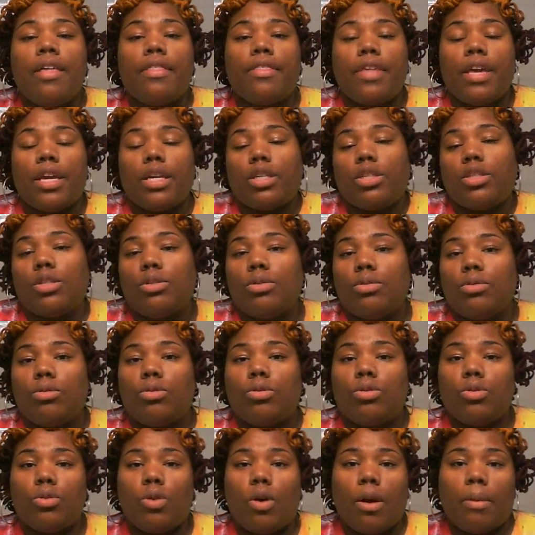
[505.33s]
Thank you
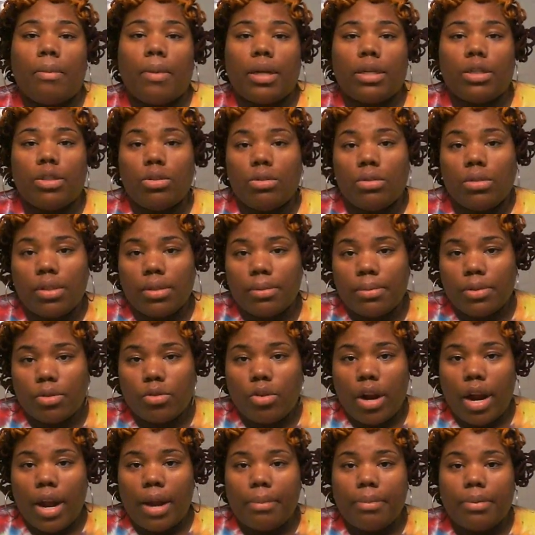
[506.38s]
to all my new
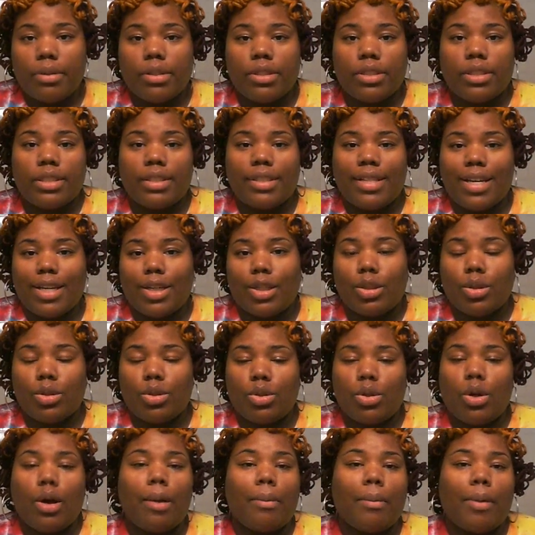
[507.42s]
subscribers. Thank you
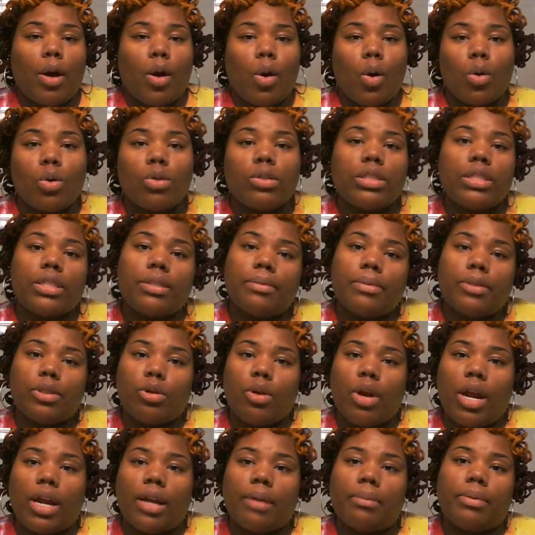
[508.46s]
to all my old
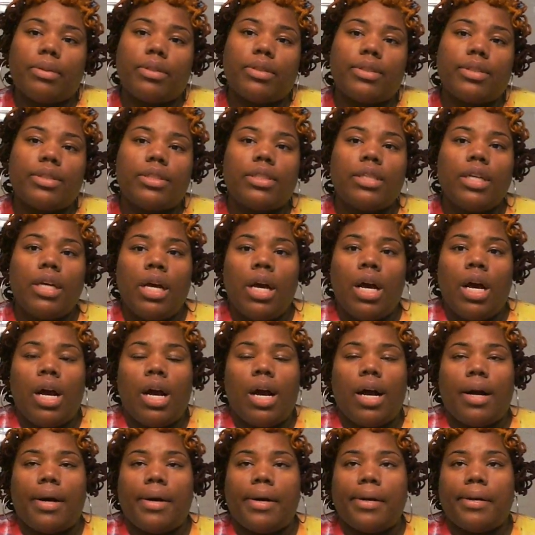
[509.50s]
subscribers.
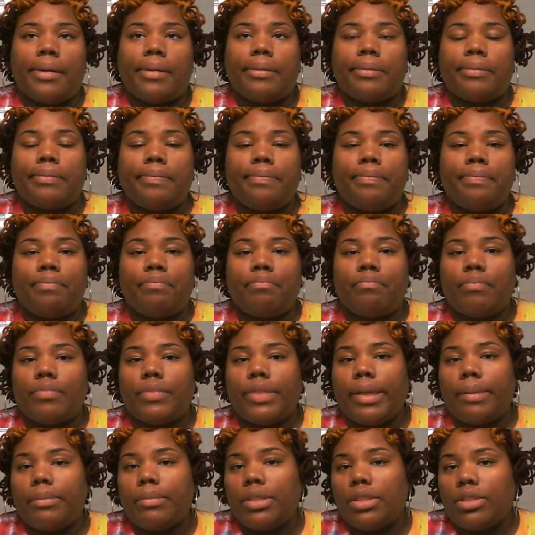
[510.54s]

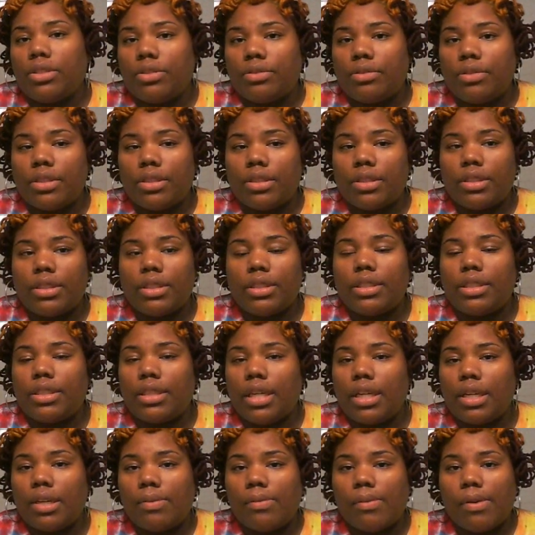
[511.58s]
Let me know if there's
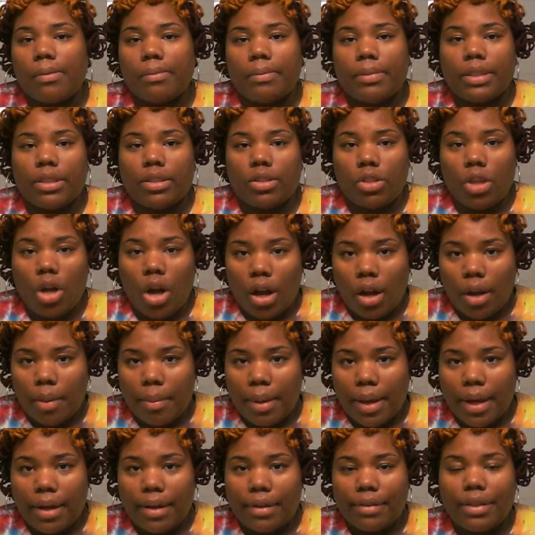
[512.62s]
anything you want me to talk
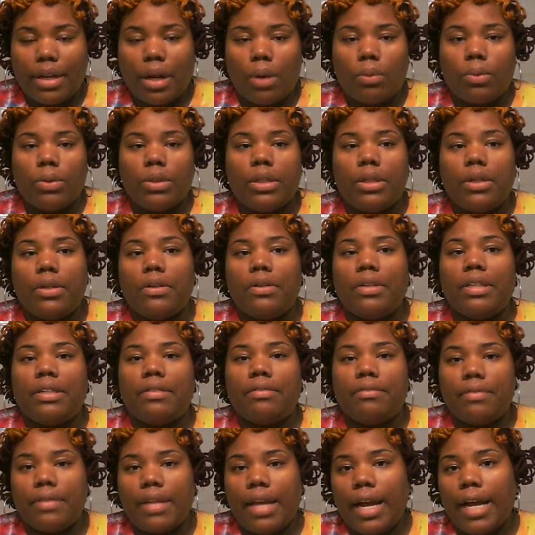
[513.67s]
about. I will.
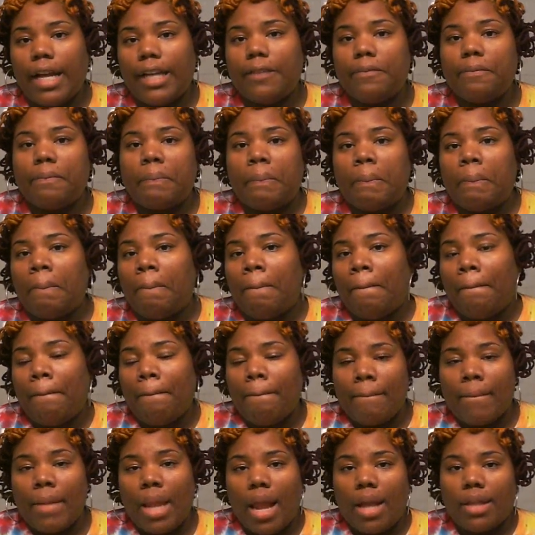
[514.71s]
If not,
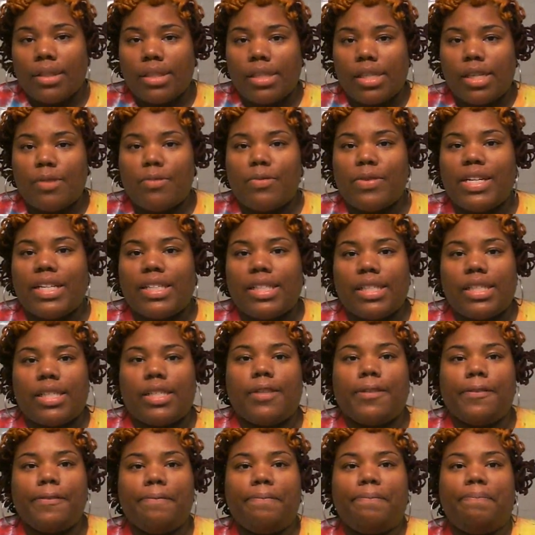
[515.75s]
see you when I see
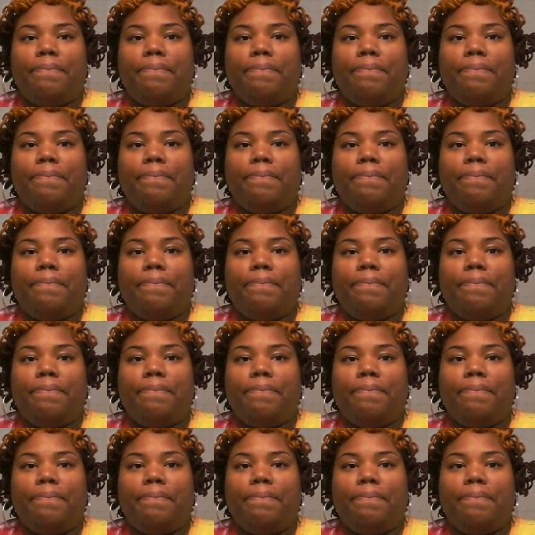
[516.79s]
you.